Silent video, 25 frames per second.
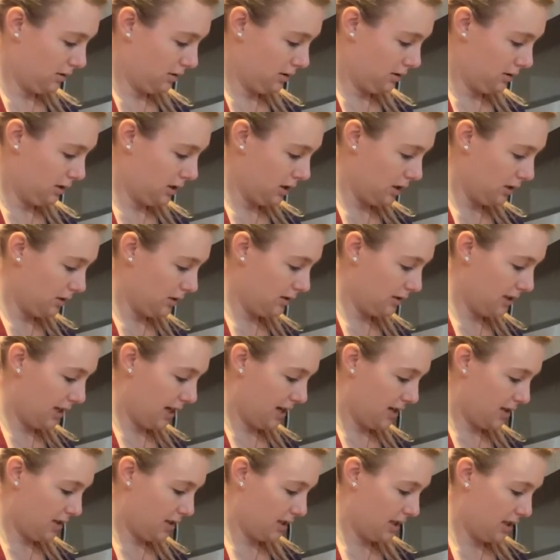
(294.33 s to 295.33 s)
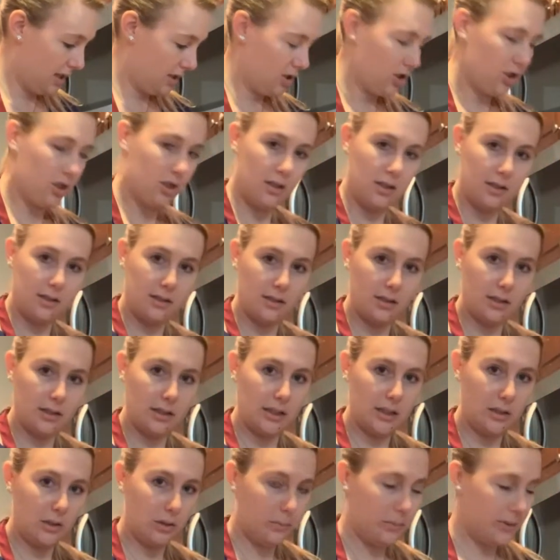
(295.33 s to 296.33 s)
This kind of takes just a
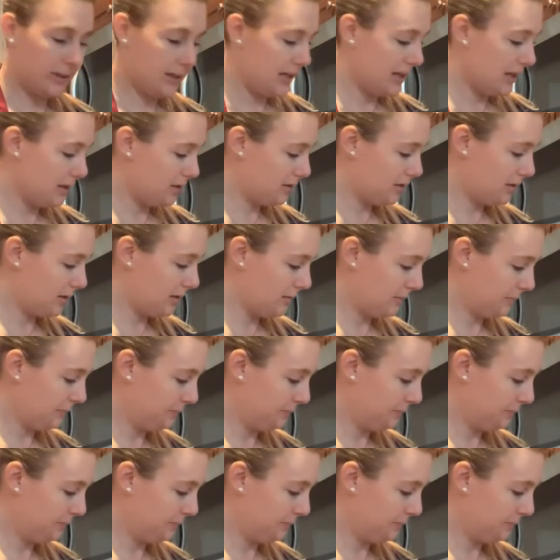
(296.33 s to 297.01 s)
little bit.